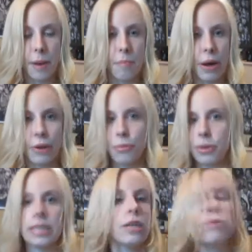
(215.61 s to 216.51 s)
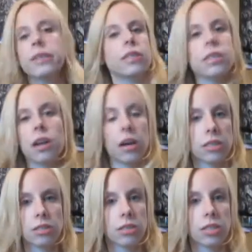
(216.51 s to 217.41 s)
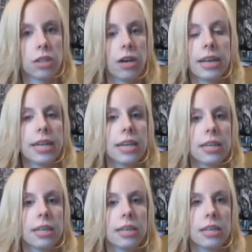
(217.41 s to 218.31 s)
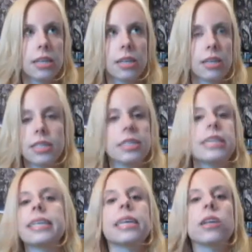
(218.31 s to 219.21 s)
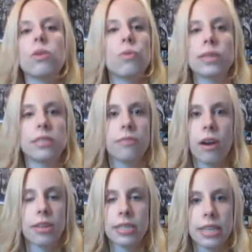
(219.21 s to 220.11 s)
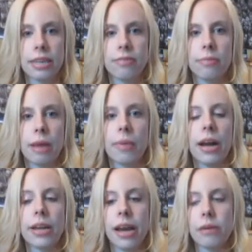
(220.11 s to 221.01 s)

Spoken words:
But really, once the concert started, the seating was the farthest thing from my mind.